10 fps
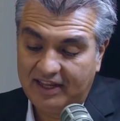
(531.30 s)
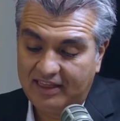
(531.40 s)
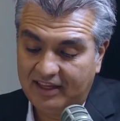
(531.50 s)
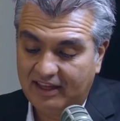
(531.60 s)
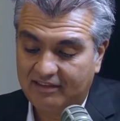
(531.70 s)

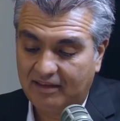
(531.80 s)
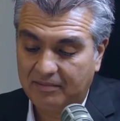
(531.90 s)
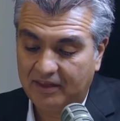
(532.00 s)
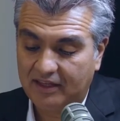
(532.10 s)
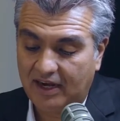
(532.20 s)
think that's
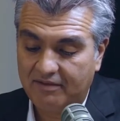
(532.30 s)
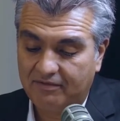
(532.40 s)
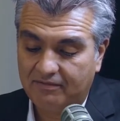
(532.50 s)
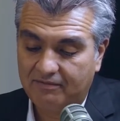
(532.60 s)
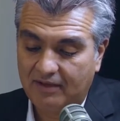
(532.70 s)
something that
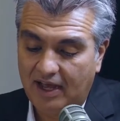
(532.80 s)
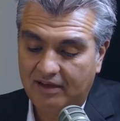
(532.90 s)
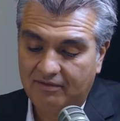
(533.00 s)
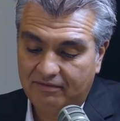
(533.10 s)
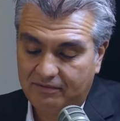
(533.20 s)

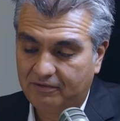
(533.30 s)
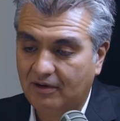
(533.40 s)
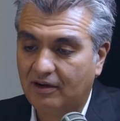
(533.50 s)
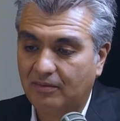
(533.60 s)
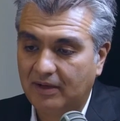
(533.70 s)
I've
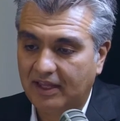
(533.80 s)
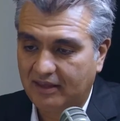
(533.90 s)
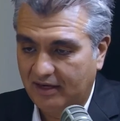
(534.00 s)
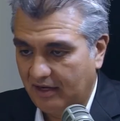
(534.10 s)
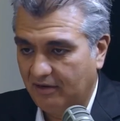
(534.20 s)
struggled with,
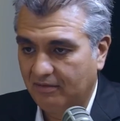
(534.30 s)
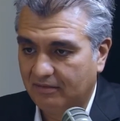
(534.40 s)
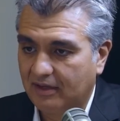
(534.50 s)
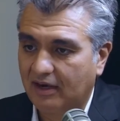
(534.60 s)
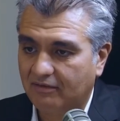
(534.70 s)
and I know
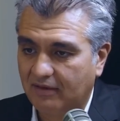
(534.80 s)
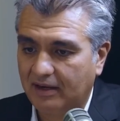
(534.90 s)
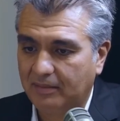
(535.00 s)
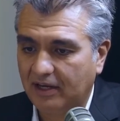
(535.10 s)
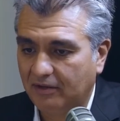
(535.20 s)
kind of
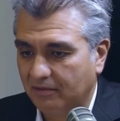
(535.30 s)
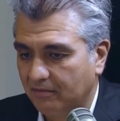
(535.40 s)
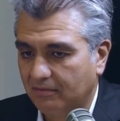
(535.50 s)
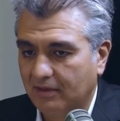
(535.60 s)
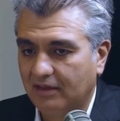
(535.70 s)
anybody
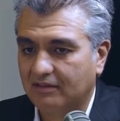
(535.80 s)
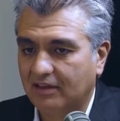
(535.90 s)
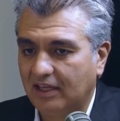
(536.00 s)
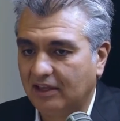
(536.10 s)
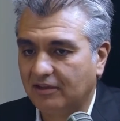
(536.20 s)
who is
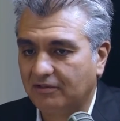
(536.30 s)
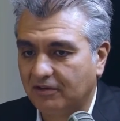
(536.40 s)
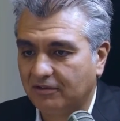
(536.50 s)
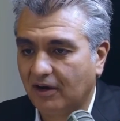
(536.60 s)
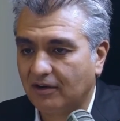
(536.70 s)
in the industry
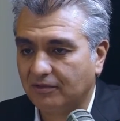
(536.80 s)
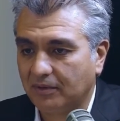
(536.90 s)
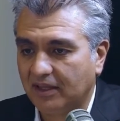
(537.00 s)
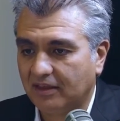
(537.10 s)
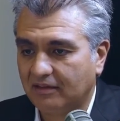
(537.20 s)
struggles
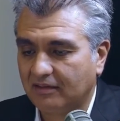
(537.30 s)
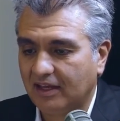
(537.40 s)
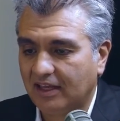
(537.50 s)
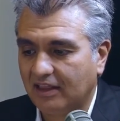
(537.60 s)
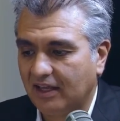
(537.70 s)
with this
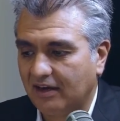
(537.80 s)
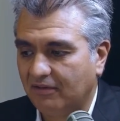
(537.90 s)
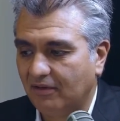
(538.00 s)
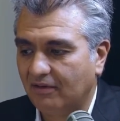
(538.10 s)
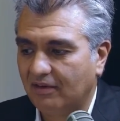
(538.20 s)
idea that
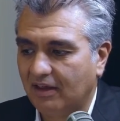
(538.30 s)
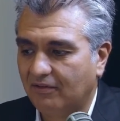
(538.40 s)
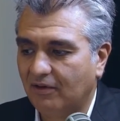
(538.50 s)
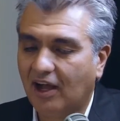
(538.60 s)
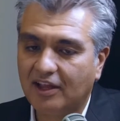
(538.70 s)
if you're
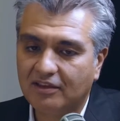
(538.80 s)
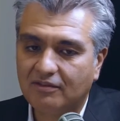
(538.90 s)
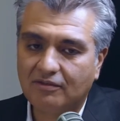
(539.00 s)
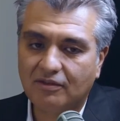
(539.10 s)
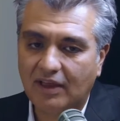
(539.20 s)
not
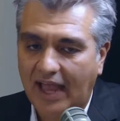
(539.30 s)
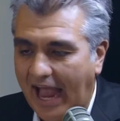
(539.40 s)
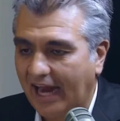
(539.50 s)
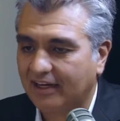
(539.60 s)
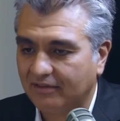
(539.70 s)

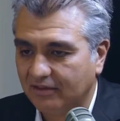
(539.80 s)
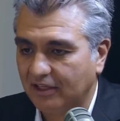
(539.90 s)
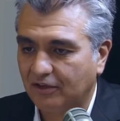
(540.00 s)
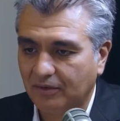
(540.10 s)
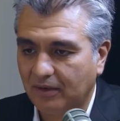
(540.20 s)
actively
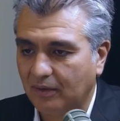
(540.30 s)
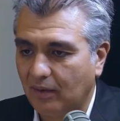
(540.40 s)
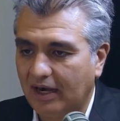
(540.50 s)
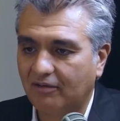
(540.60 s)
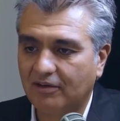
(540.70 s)
doing
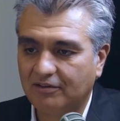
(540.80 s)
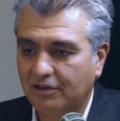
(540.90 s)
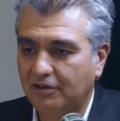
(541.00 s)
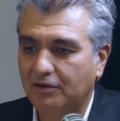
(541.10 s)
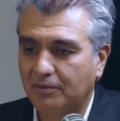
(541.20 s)
whatever is the
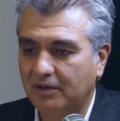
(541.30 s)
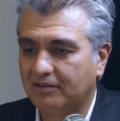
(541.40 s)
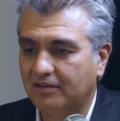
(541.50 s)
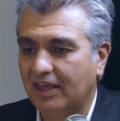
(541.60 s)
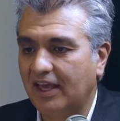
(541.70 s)

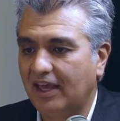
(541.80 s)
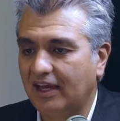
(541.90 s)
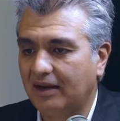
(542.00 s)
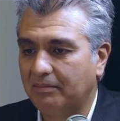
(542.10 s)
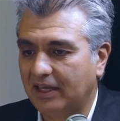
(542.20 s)
newest
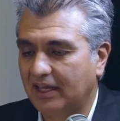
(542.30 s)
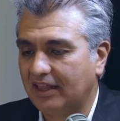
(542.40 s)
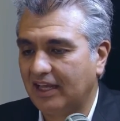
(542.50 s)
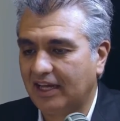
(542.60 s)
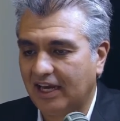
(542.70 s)
thing and being
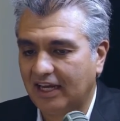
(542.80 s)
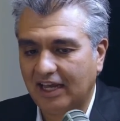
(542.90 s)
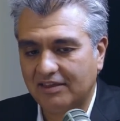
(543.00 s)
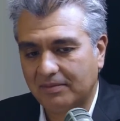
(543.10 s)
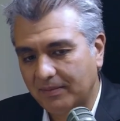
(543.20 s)
at that cutting
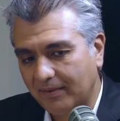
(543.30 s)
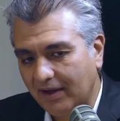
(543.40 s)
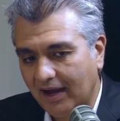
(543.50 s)
edge, people